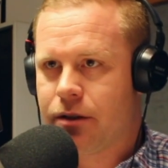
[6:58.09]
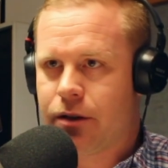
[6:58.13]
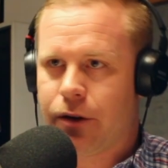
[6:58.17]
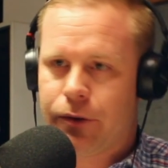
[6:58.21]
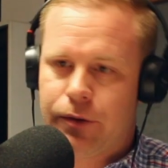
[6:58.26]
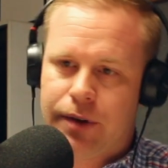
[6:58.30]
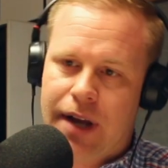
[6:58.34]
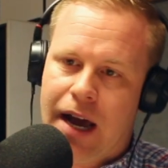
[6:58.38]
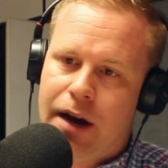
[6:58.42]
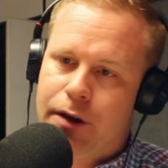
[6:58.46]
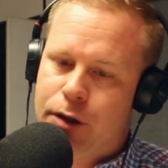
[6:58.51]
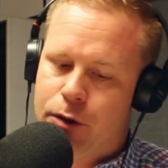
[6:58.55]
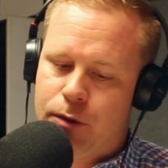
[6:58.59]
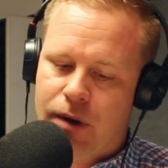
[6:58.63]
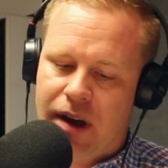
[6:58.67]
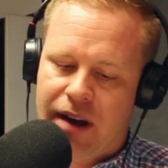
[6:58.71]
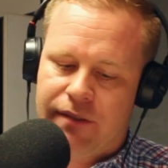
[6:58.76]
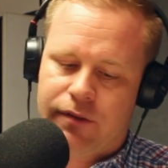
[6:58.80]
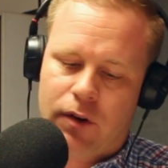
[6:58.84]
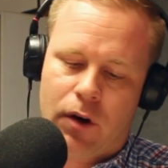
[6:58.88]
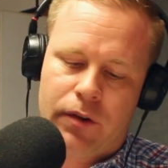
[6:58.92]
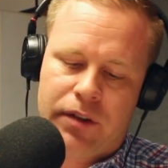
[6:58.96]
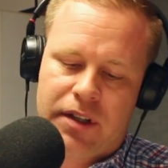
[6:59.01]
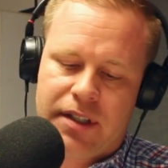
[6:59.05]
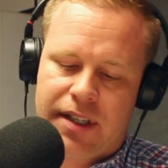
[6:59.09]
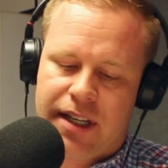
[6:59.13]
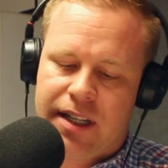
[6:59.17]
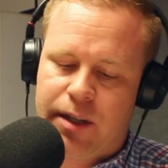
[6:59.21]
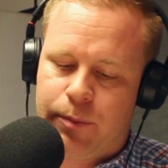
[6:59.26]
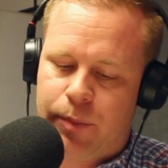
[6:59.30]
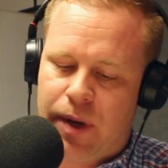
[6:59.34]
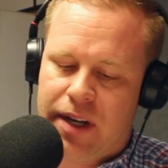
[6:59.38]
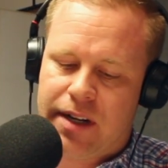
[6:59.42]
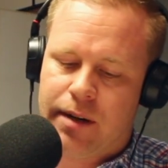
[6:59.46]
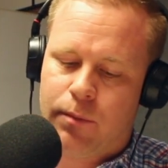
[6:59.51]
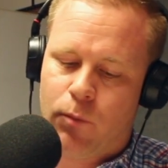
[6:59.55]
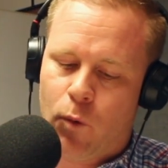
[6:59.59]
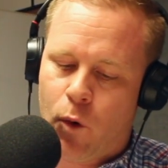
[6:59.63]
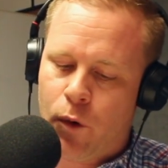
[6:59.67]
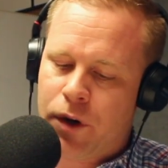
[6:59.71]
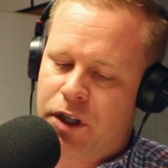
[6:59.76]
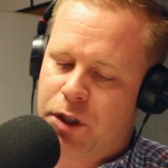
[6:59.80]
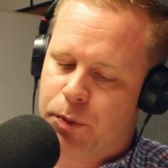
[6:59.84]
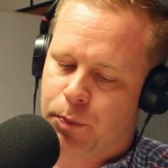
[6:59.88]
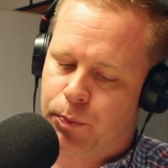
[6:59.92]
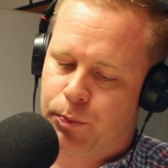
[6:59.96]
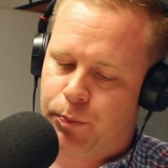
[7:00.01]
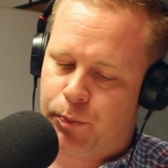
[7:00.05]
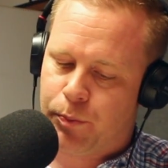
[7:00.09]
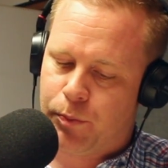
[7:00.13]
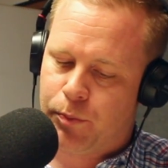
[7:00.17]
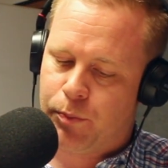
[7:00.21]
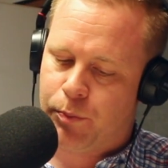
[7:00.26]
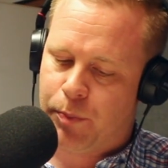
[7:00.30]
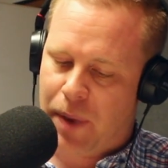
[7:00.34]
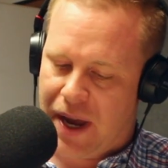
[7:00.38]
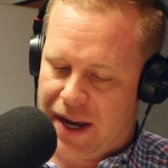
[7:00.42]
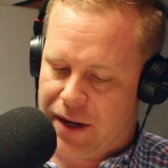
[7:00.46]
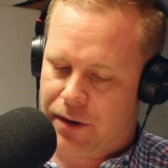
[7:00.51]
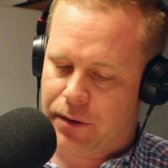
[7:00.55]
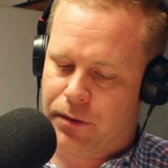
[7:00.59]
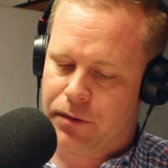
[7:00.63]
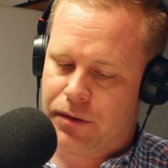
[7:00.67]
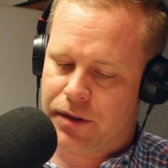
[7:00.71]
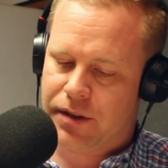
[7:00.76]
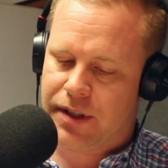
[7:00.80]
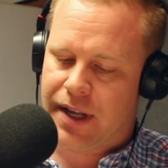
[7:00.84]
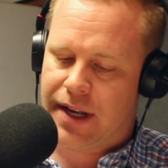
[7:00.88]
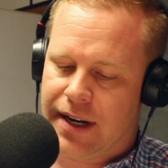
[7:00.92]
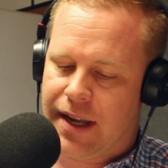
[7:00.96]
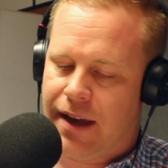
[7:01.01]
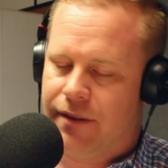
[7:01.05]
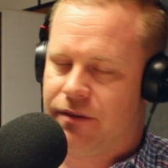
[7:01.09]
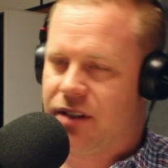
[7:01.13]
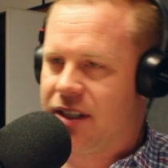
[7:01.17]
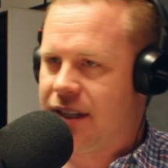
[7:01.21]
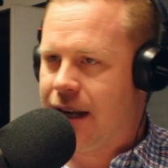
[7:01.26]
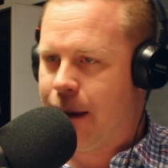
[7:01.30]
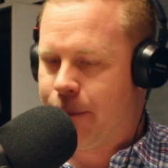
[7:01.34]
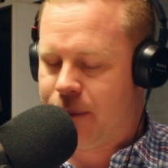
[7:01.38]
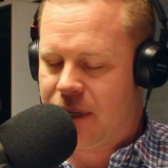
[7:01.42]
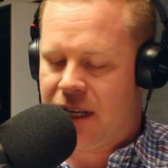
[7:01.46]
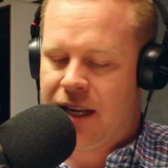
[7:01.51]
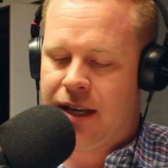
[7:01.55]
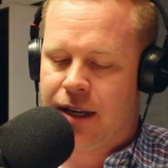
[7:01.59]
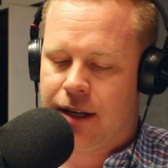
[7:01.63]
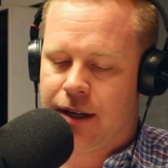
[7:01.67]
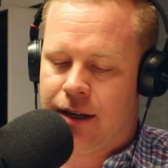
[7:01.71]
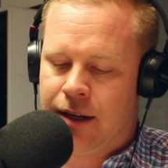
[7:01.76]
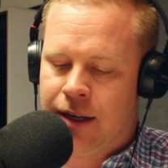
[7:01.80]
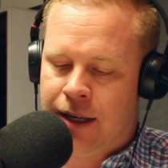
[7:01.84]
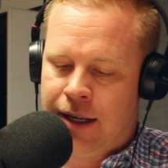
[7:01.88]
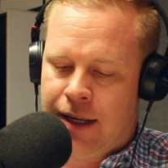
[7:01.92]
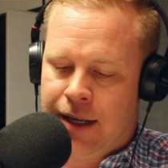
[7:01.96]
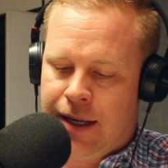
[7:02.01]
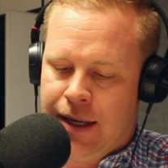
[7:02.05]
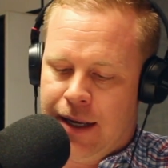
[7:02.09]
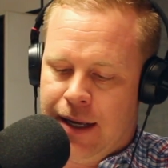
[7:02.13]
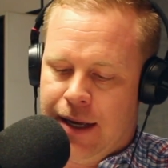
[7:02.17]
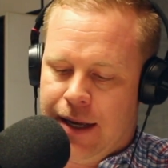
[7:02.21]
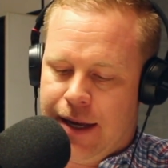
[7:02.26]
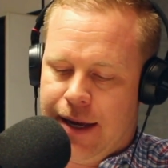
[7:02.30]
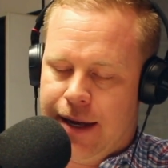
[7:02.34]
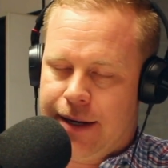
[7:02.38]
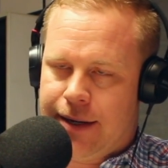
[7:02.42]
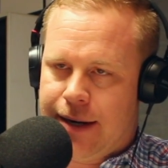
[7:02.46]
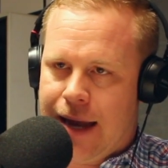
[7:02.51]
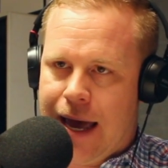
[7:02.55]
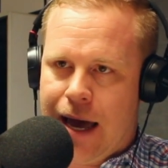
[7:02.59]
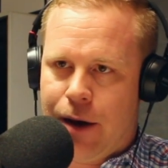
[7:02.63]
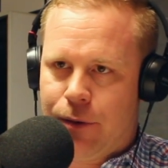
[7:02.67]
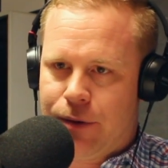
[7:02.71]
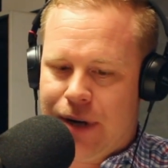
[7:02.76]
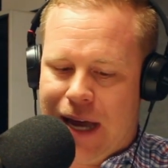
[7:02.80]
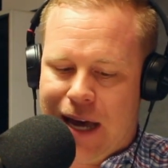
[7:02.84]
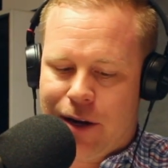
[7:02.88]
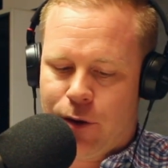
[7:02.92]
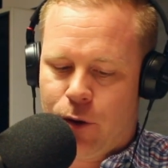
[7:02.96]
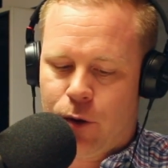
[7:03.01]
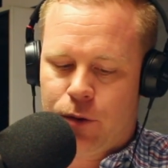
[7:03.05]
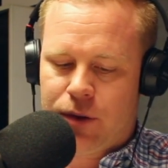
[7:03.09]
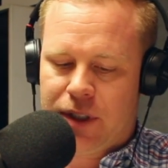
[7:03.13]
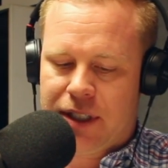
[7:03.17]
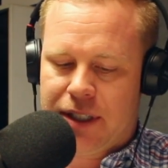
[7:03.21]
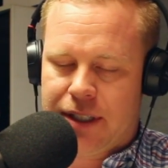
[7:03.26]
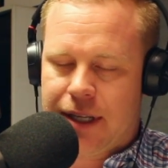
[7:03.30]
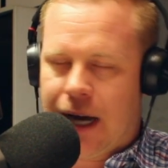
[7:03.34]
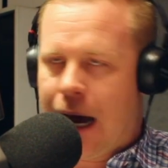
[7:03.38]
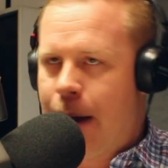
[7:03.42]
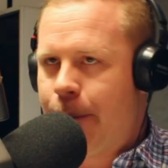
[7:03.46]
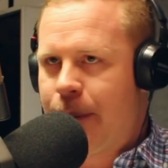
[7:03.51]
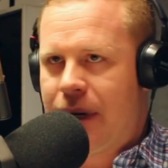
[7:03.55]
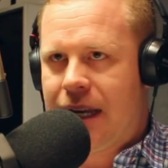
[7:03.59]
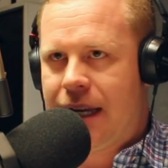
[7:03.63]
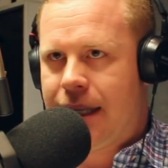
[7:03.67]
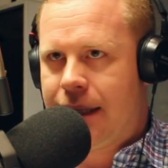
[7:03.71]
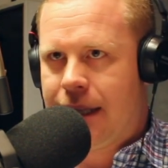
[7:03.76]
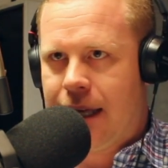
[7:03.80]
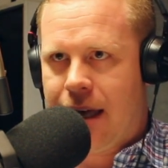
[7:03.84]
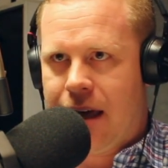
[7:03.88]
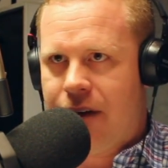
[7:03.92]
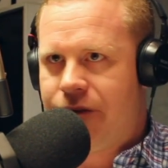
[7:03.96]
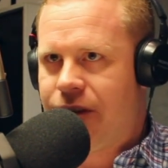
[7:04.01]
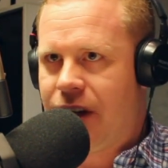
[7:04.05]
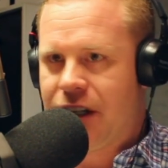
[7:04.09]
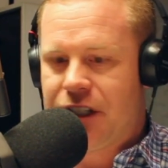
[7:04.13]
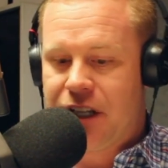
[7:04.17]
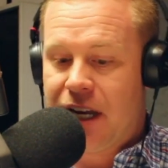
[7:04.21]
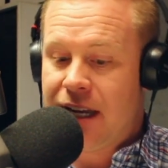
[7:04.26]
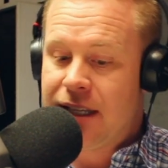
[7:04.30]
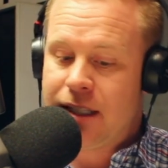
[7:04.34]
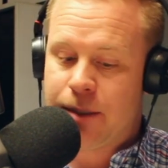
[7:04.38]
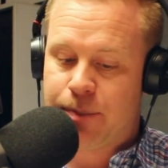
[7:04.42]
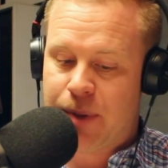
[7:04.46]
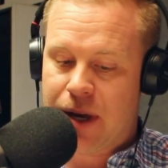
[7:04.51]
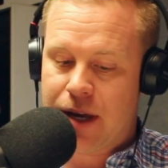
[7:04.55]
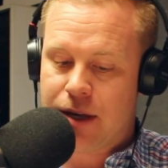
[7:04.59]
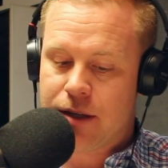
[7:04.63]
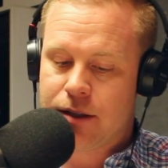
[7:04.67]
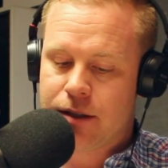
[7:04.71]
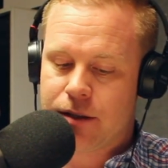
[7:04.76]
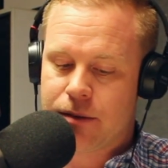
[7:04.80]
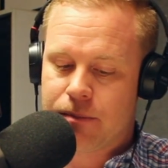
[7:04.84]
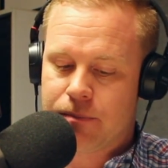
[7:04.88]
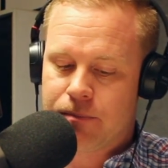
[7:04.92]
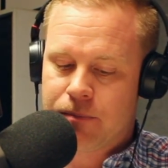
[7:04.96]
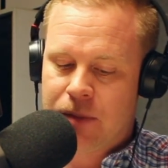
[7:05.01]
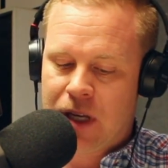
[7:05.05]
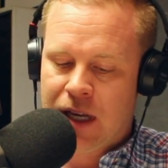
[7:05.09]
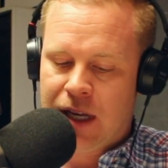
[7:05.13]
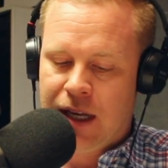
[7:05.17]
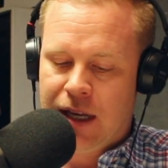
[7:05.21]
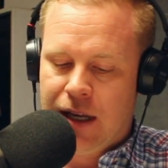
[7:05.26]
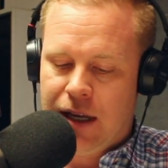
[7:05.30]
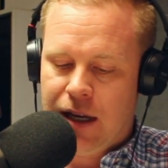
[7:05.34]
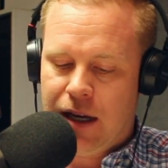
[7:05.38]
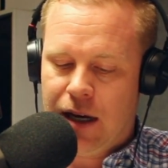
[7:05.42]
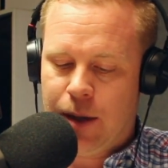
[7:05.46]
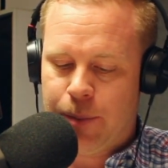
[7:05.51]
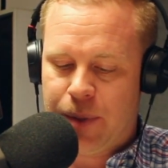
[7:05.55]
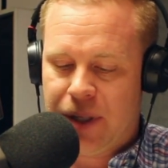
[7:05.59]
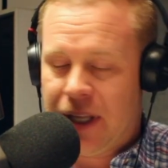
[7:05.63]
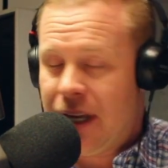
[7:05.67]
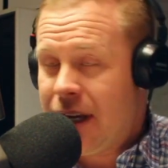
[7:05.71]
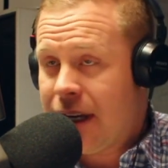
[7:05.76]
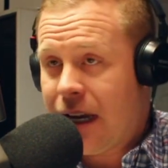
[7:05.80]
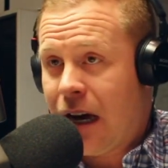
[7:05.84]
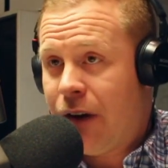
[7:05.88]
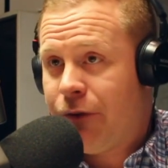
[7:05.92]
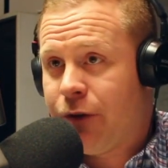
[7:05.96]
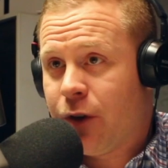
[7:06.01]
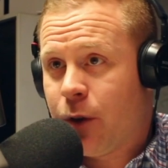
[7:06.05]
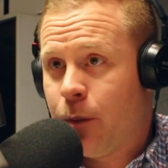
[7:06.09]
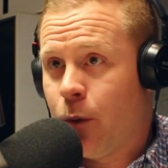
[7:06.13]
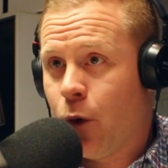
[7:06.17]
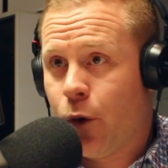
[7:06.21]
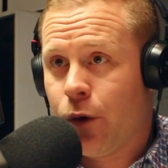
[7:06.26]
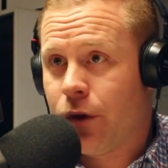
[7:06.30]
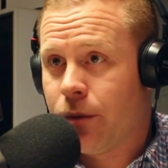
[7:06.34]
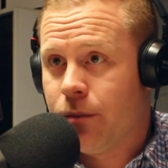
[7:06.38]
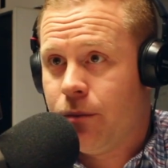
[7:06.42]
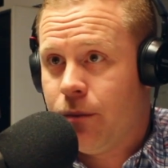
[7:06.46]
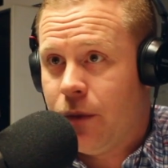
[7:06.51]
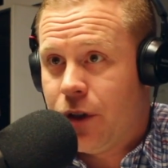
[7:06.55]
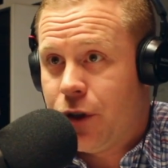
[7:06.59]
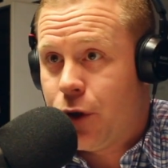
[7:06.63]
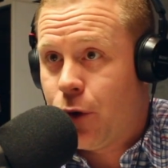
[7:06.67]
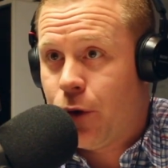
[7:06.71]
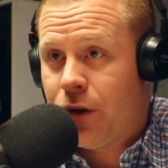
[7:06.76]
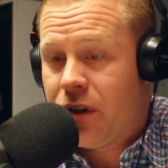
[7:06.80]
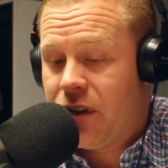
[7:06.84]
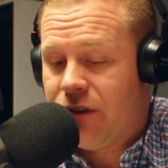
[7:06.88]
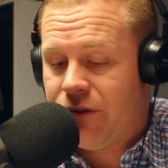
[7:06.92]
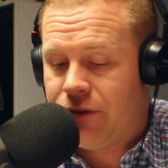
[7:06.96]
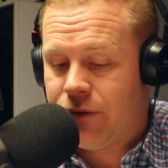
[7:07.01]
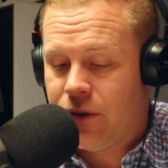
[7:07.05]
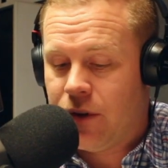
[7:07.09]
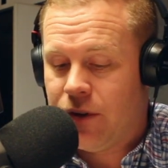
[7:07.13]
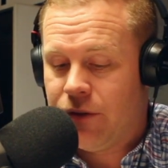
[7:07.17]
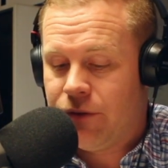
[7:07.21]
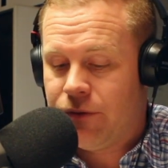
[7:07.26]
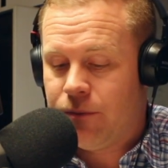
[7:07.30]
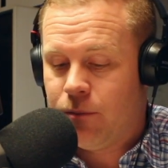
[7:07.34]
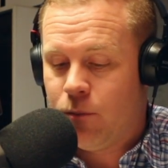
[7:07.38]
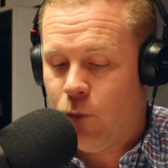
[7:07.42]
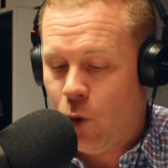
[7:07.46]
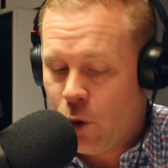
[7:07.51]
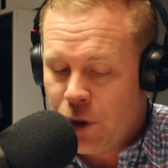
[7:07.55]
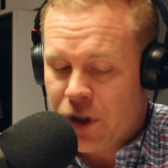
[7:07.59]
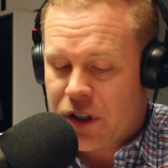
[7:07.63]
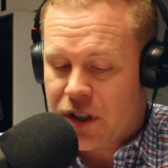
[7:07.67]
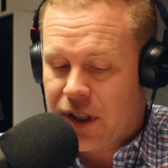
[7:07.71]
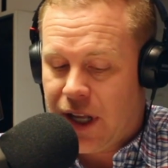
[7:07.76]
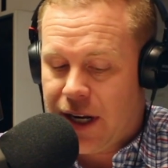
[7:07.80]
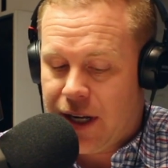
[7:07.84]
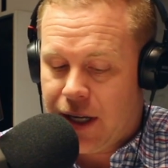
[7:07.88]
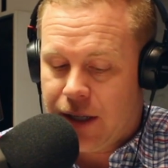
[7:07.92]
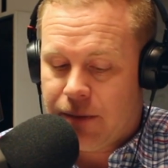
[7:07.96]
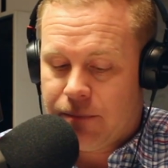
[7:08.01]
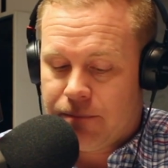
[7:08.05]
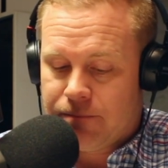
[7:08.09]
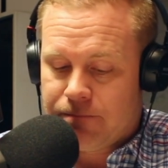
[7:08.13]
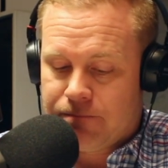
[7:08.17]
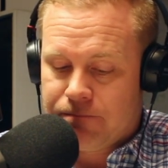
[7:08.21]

So now you have all these independent mortgage bankers have stepped in and now not only dominate the F H A space, uh, but they account for the more majority of, of mortgage lending.